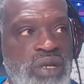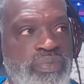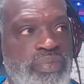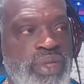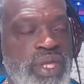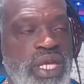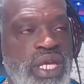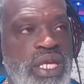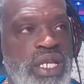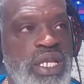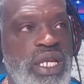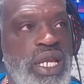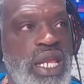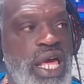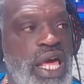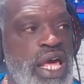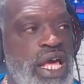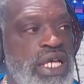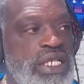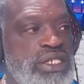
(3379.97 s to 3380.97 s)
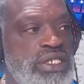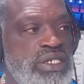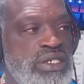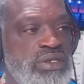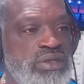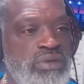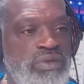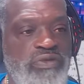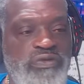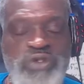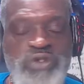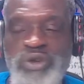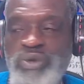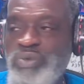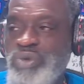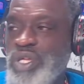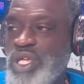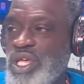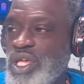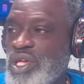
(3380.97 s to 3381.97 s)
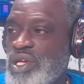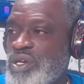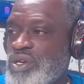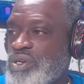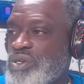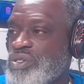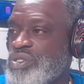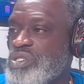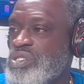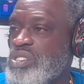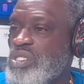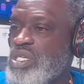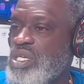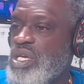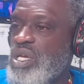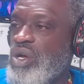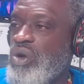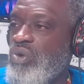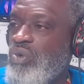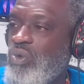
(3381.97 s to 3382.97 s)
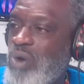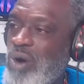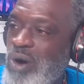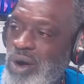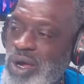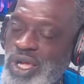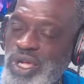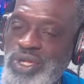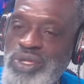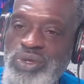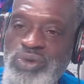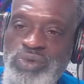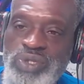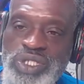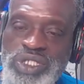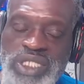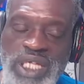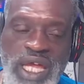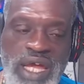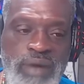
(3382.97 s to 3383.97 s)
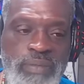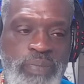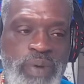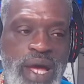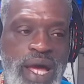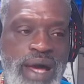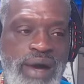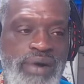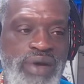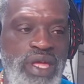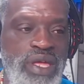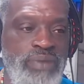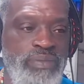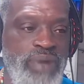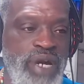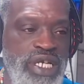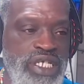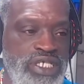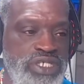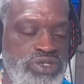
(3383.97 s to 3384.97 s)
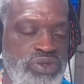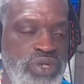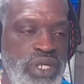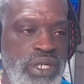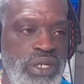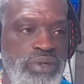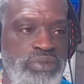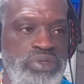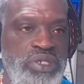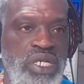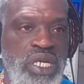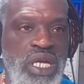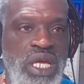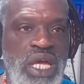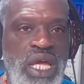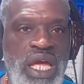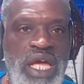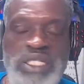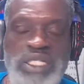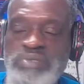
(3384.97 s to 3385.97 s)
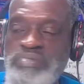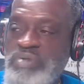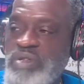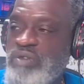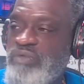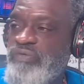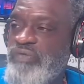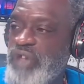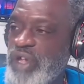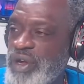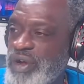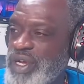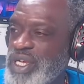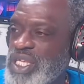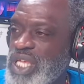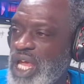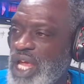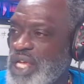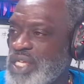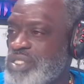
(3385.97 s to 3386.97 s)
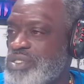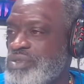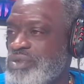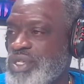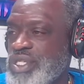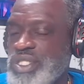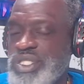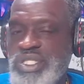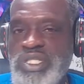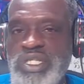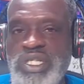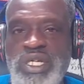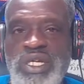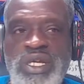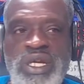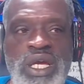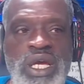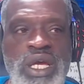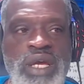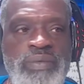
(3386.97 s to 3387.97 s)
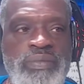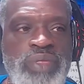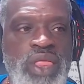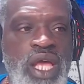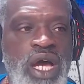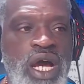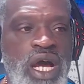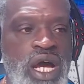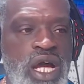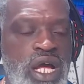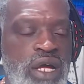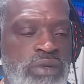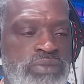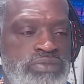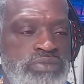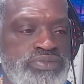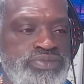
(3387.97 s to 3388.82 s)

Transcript: in the last few years, walking through the sand pile in my dreams has been very dangerous. Um,